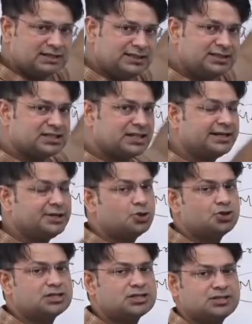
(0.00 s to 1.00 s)
this
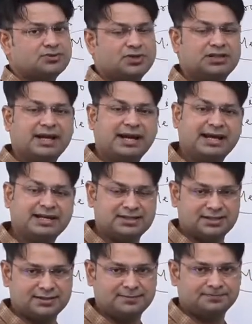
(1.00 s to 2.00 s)
reduces with
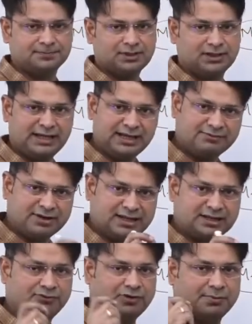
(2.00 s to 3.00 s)
age, even
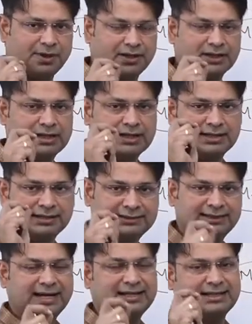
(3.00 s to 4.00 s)
in the women.
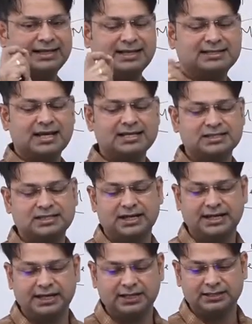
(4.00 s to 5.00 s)
That is a
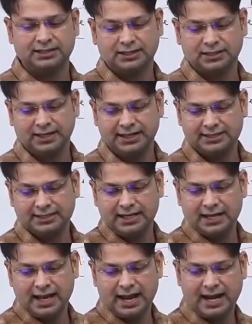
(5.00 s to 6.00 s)
study, right?
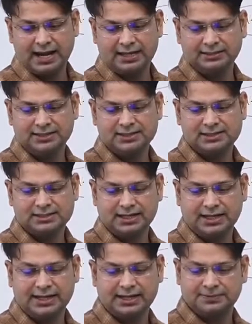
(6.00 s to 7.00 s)
And this
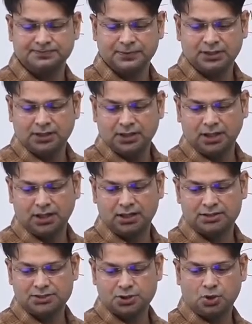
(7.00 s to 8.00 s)
study
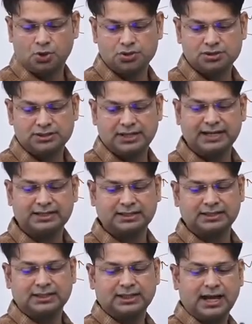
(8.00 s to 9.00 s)
shows
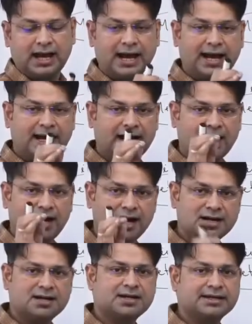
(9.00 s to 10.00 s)
that
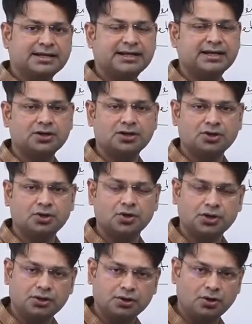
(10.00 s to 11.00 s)

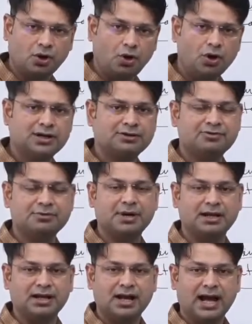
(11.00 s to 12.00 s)
100-year-old
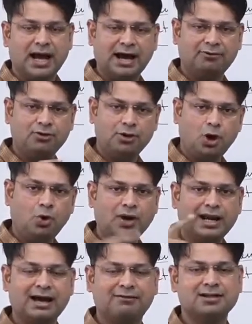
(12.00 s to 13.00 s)
women have
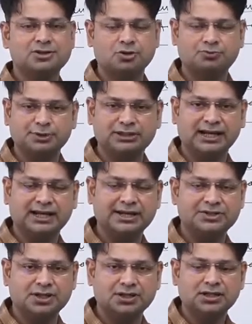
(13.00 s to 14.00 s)
lower levels of
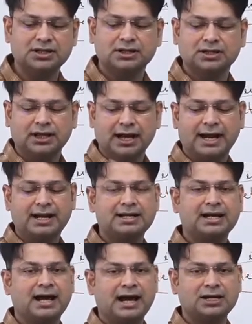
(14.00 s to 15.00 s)
methylation,
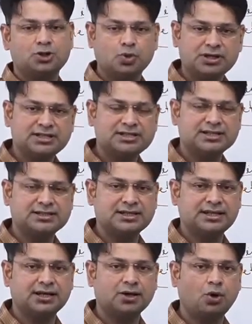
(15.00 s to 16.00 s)
and a
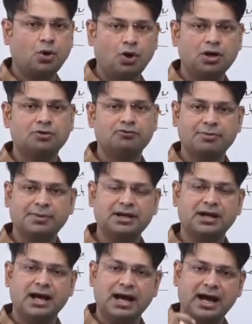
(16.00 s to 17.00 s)
26-year-old
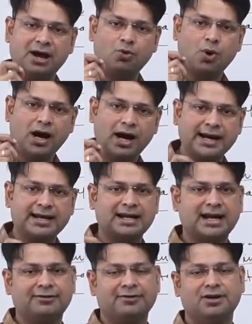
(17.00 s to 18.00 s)
women have higher
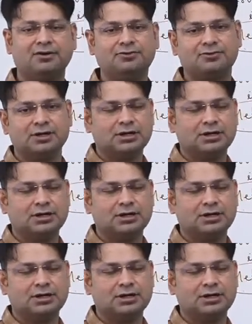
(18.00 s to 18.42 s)
level of